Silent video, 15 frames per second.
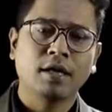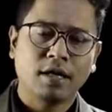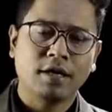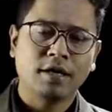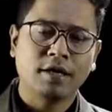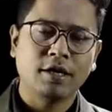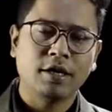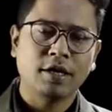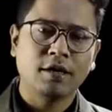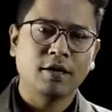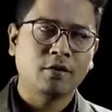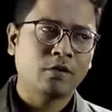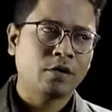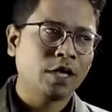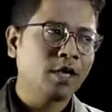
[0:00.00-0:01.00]
India.
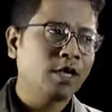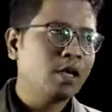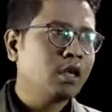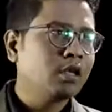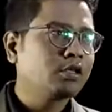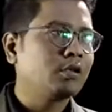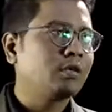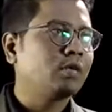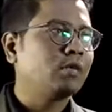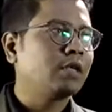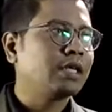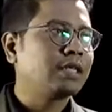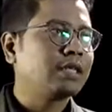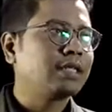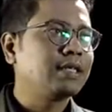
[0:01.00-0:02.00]
Okay, so
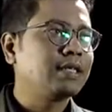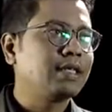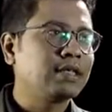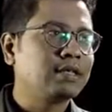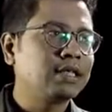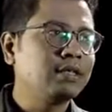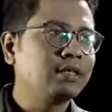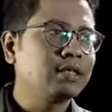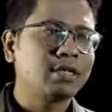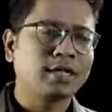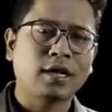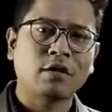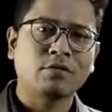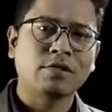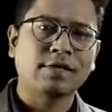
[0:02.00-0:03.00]
this is in essence the
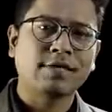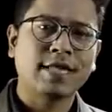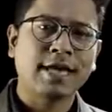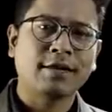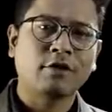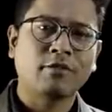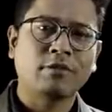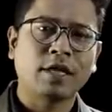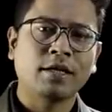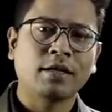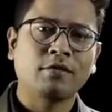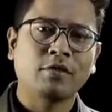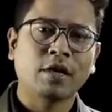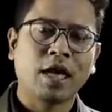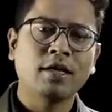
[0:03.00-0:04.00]
Councils Act of
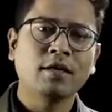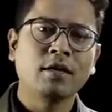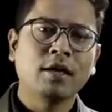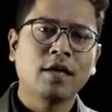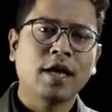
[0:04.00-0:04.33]
1909,